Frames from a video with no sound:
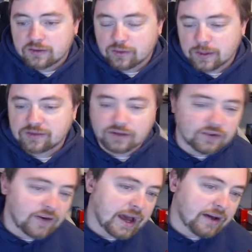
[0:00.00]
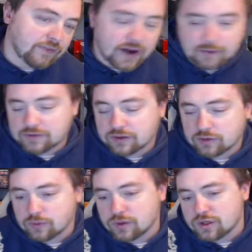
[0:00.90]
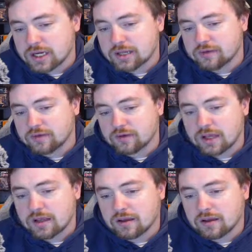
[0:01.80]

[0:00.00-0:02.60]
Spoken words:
So basically if I have 5 or 6 rune chance,